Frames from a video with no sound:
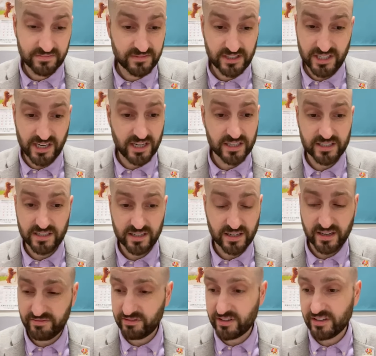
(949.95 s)
geez,
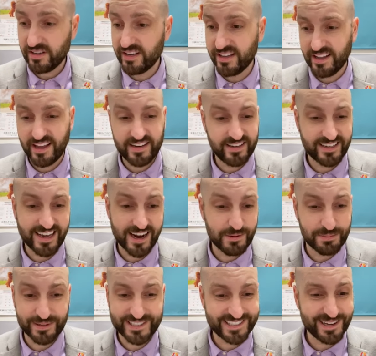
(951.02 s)
I got to
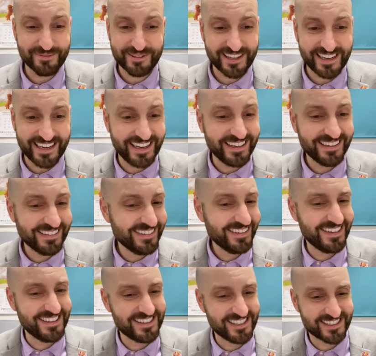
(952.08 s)
put something in
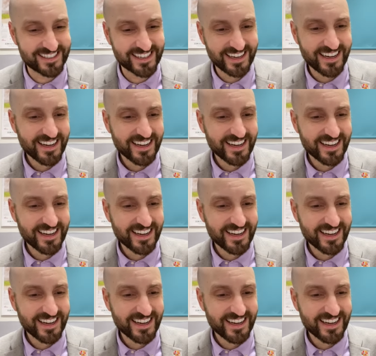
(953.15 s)
and just